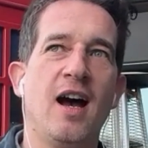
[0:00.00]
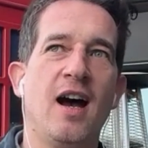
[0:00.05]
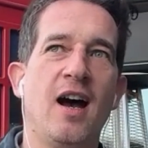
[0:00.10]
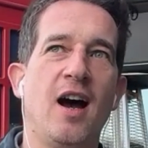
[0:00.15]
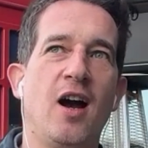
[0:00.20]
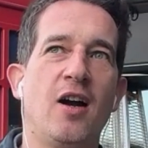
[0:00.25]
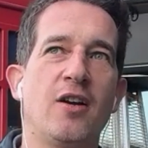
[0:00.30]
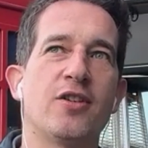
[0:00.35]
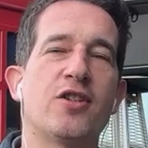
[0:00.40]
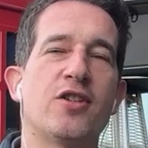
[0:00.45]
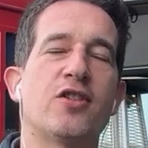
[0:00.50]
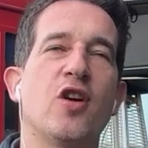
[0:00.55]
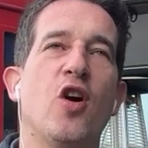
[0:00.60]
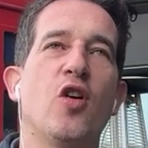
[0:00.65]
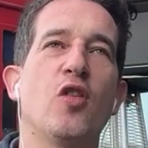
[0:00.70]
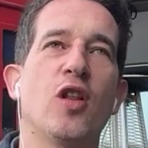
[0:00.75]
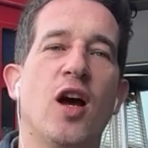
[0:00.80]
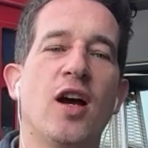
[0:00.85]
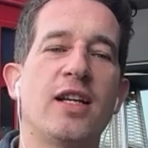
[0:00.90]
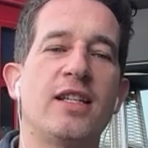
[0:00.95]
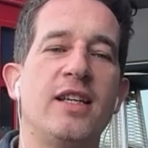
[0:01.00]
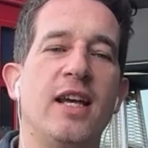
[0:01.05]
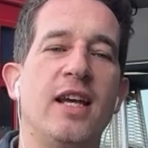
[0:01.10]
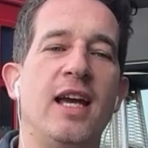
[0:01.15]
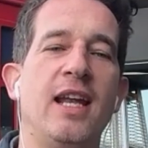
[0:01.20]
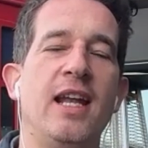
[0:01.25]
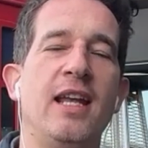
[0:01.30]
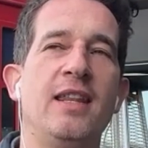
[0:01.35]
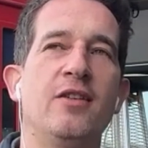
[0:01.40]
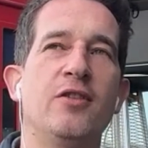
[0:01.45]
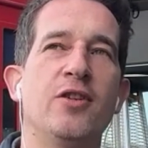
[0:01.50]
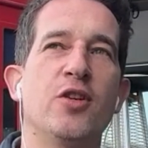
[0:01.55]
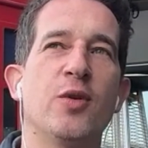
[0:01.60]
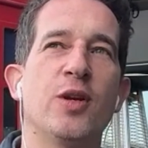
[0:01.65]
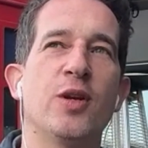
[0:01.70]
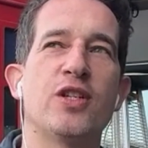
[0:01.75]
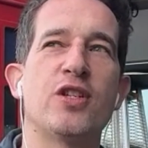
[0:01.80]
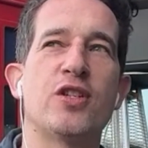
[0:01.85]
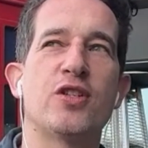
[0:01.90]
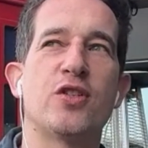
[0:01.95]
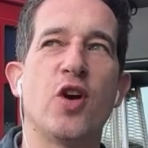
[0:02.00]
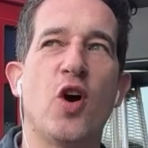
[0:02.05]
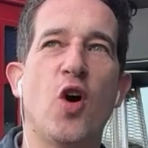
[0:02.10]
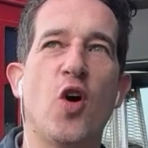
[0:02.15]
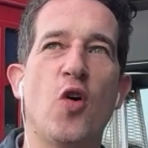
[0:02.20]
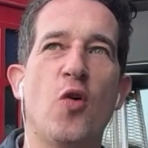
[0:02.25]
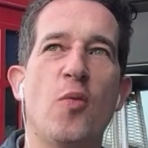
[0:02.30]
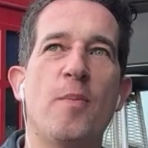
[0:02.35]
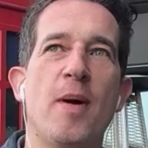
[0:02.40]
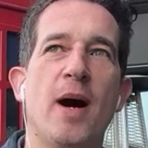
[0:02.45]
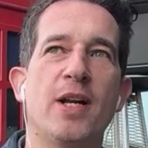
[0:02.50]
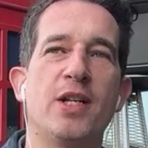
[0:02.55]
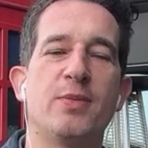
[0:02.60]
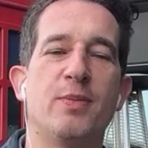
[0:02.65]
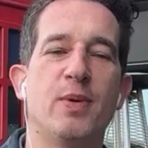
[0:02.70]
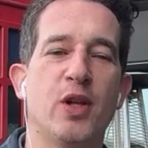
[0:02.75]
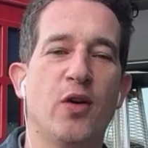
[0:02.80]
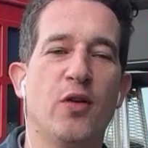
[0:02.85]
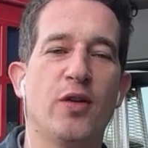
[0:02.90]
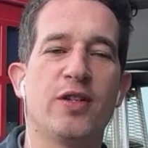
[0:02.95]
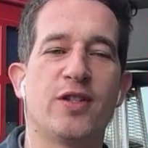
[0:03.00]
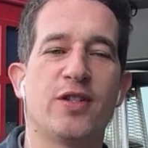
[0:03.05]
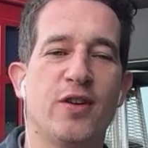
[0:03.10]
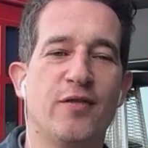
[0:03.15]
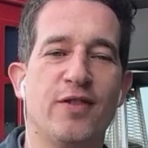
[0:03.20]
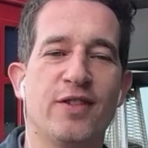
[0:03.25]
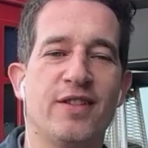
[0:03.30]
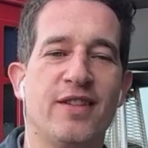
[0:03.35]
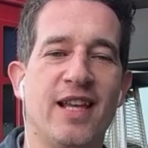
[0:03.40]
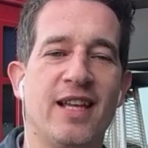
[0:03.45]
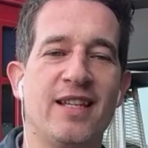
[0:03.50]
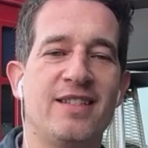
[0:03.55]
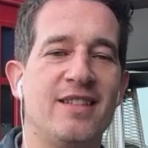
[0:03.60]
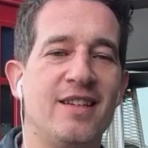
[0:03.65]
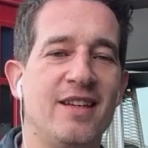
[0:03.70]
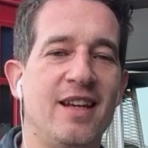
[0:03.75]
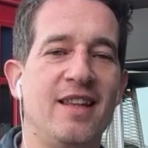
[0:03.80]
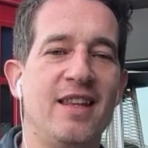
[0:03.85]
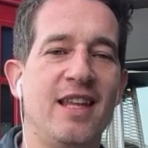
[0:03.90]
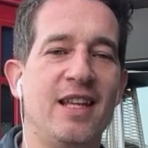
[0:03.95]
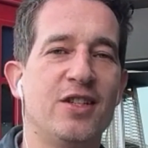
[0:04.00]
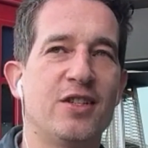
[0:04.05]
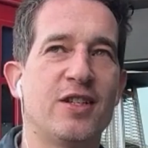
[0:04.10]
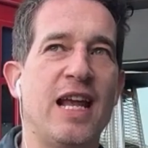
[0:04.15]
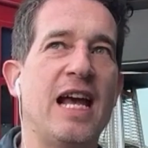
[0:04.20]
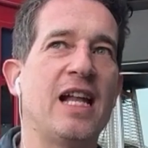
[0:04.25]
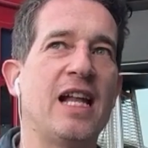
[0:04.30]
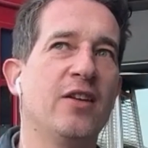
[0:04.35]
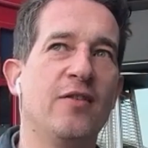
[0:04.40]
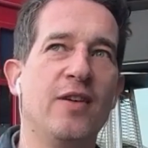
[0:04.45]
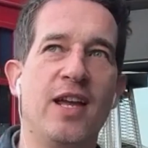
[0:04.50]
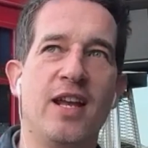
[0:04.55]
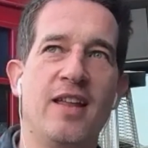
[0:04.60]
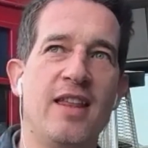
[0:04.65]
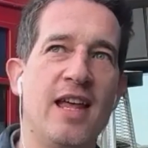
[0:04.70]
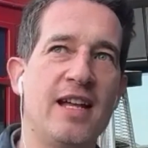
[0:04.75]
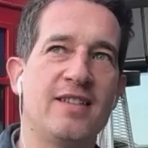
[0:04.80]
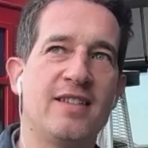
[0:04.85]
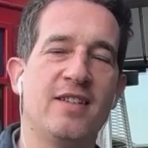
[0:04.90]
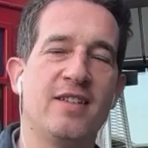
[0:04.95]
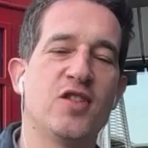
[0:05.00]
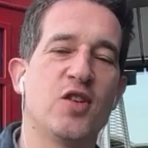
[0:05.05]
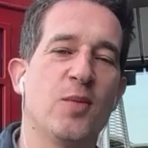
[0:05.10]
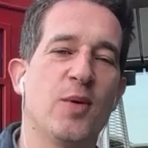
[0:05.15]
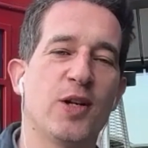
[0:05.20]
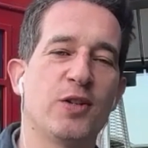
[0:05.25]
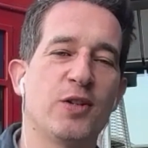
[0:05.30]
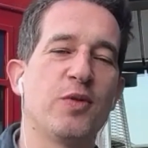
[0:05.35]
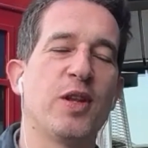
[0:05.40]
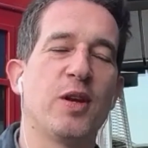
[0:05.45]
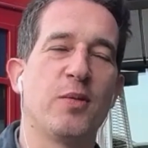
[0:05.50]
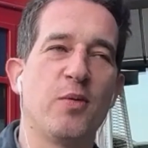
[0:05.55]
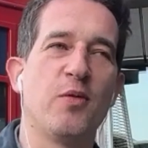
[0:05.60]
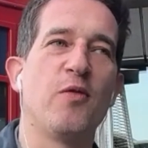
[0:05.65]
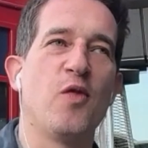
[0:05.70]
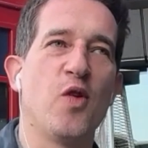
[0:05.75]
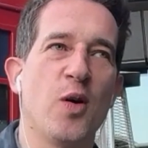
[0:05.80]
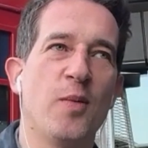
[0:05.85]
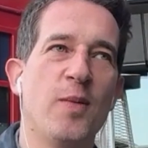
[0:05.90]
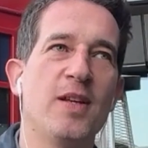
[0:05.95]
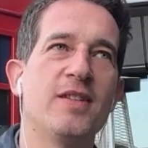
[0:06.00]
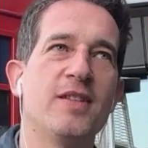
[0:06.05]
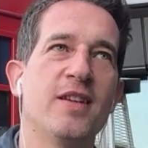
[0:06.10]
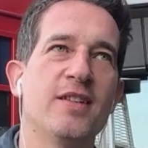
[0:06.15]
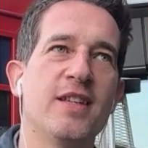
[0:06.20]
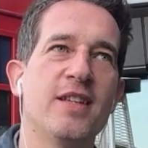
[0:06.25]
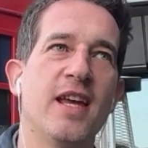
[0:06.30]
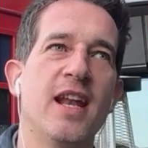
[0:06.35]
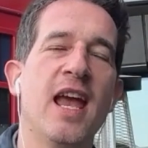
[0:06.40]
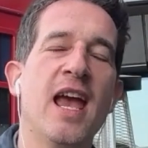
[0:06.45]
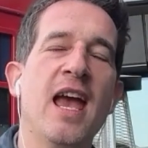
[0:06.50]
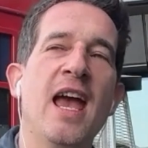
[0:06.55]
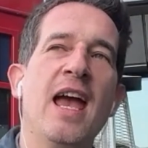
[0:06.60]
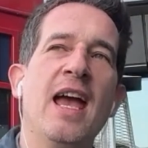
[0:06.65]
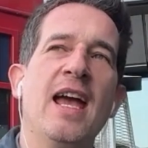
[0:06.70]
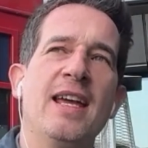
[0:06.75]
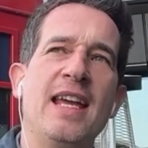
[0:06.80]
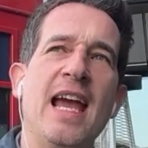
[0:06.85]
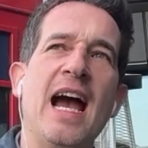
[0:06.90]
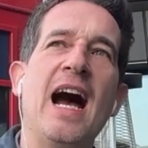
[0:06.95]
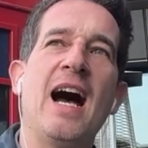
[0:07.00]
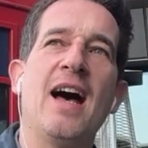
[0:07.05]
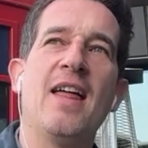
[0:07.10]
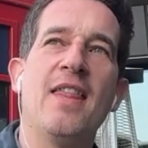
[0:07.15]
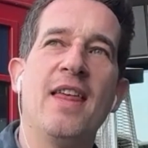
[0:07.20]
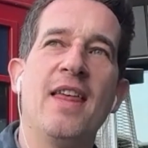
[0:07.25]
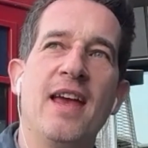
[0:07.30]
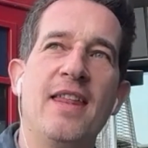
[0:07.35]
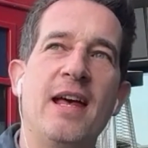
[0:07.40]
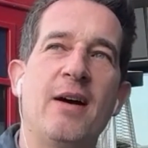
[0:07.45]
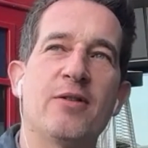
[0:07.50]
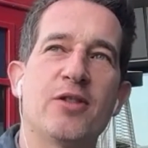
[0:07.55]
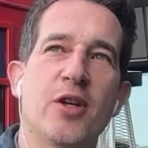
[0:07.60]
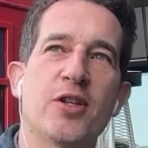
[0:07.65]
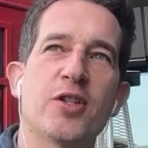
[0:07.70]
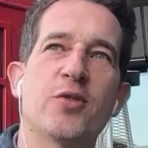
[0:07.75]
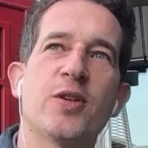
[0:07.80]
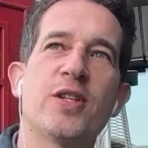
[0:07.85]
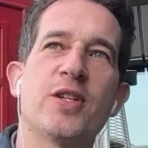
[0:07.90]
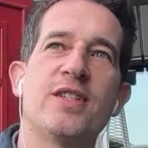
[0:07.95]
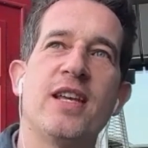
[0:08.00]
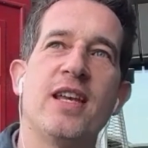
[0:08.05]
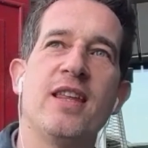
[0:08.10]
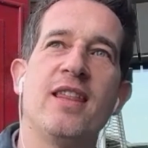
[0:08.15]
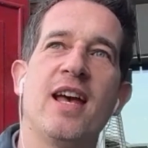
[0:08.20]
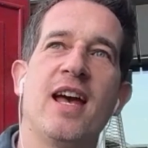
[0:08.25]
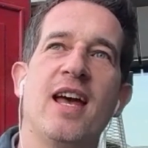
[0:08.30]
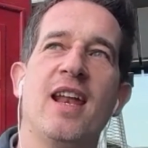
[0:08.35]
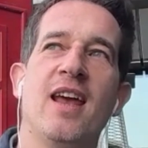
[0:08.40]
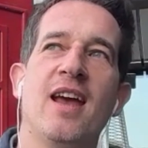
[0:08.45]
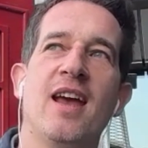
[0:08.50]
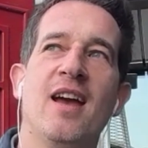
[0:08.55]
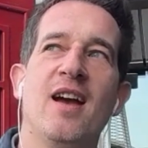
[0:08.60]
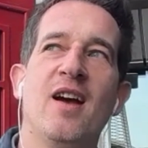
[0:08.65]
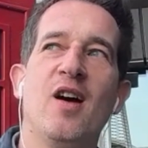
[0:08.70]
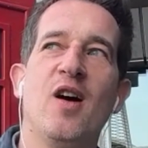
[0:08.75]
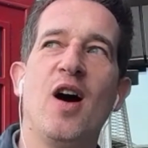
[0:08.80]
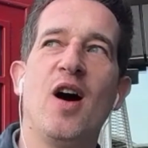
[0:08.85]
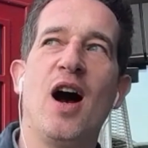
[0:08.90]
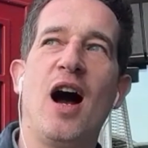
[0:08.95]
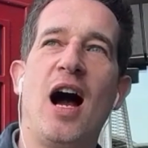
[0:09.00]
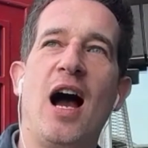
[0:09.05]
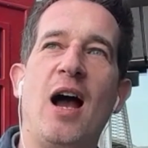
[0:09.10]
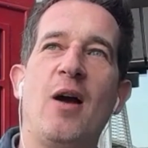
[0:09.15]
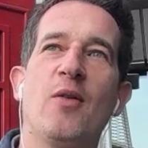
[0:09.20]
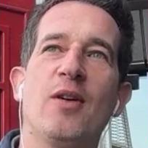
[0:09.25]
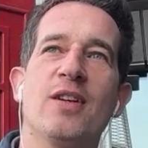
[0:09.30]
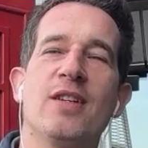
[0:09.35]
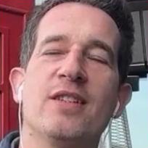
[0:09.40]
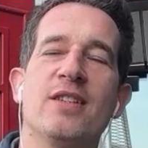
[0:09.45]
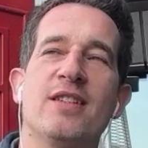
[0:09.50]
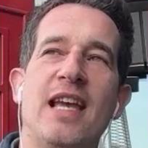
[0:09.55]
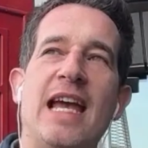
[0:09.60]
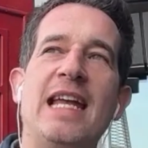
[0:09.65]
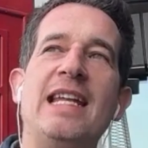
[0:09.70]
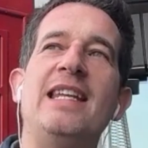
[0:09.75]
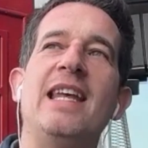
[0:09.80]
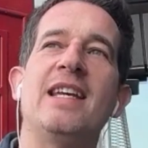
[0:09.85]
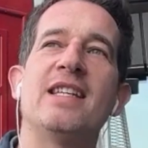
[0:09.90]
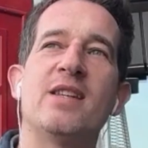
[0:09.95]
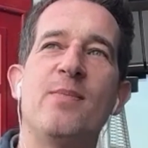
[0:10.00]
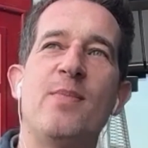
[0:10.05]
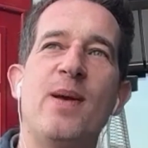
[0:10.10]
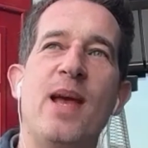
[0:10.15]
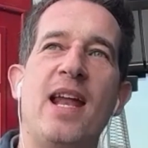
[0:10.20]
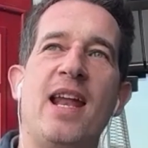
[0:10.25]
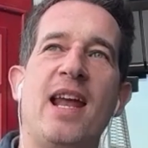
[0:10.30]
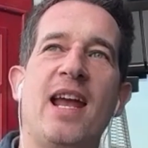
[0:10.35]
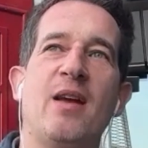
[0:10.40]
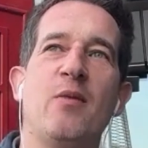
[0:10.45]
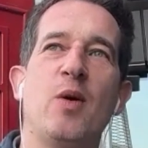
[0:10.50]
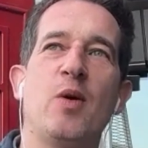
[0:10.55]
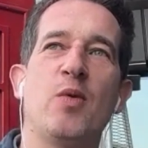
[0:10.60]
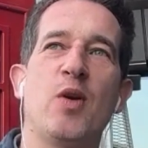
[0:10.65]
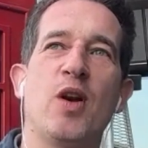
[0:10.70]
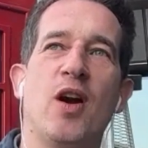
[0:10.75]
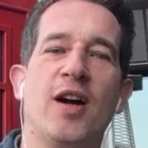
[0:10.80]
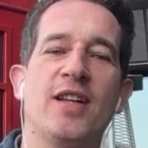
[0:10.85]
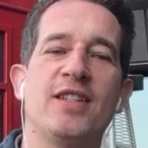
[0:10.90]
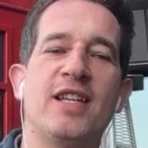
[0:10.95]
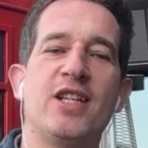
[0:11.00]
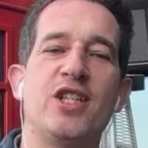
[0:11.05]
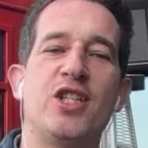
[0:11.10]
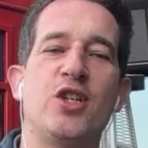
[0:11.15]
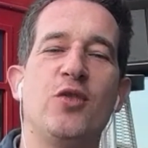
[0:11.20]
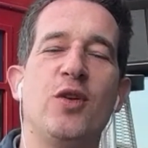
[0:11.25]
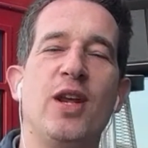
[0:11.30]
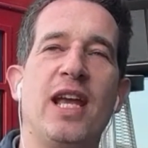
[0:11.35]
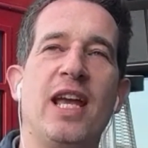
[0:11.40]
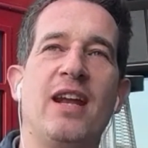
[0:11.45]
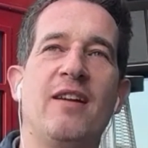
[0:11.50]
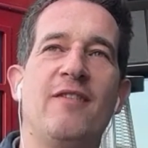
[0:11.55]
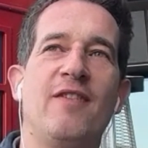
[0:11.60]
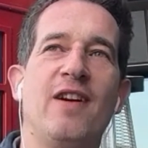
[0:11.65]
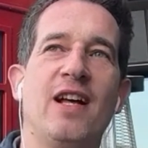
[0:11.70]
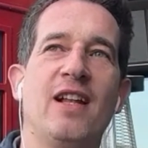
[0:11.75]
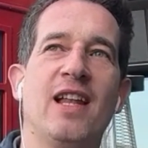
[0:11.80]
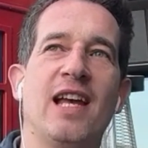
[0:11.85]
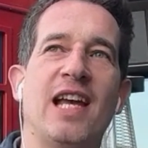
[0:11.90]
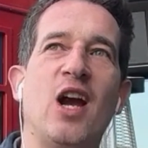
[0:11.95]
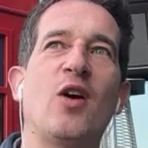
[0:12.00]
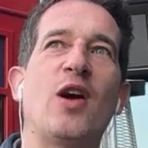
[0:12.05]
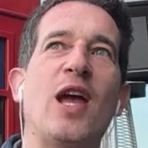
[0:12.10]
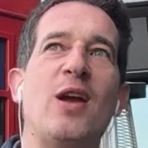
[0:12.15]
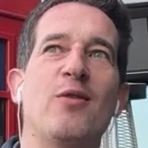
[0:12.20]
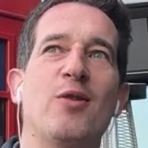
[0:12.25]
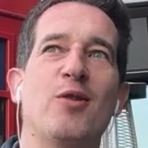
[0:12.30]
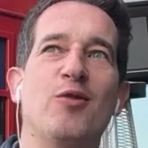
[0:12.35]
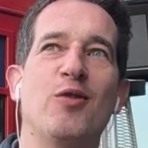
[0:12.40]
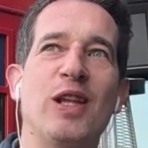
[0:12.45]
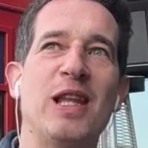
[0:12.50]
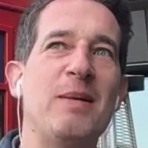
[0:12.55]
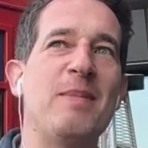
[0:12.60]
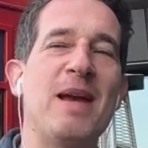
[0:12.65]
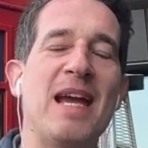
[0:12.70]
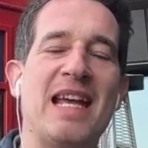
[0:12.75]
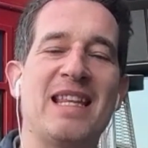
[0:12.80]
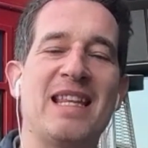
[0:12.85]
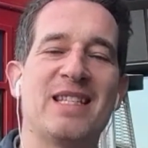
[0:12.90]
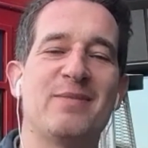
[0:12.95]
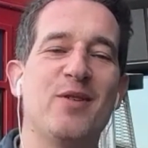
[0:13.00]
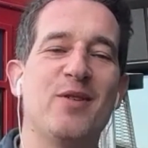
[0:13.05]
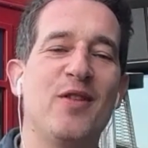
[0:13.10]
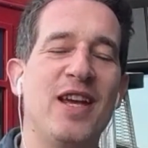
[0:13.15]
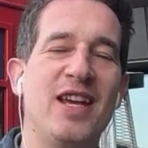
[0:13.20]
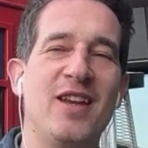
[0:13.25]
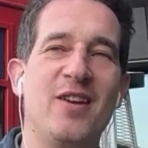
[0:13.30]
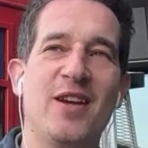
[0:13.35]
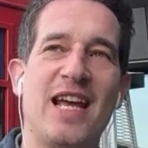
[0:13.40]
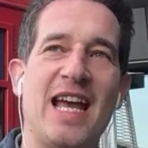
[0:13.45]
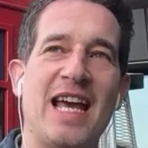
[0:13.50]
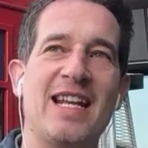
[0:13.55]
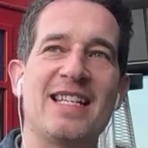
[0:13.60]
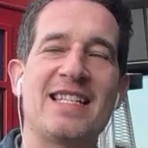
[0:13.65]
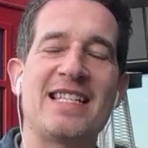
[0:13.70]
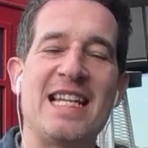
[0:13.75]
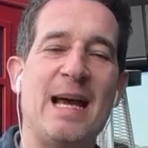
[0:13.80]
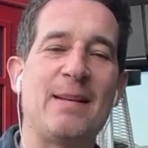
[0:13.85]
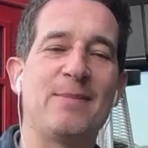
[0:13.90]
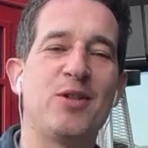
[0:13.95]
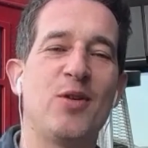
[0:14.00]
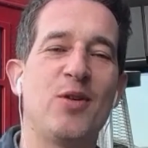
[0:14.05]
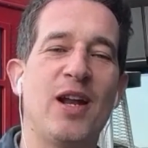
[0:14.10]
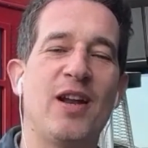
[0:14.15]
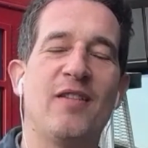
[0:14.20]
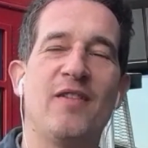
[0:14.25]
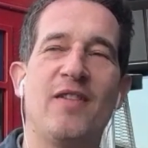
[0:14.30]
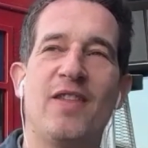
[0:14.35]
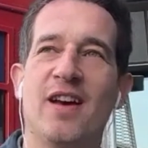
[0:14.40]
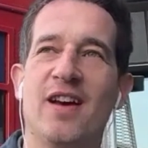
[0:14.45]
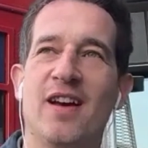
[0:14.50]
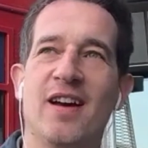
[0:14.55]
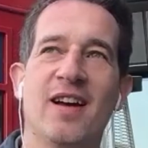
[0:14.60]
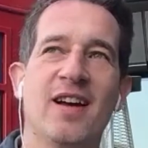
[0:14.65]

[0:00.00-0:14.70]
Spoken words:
are so locked in and they're doing so much below the surface in that scene. They just elevated that scene so much with their performances. And yeah, that was also a scene that I was anticipating, and when we were on set shooting it, it felt like, okay, we're really making this movie. It kind of snaps you out of the,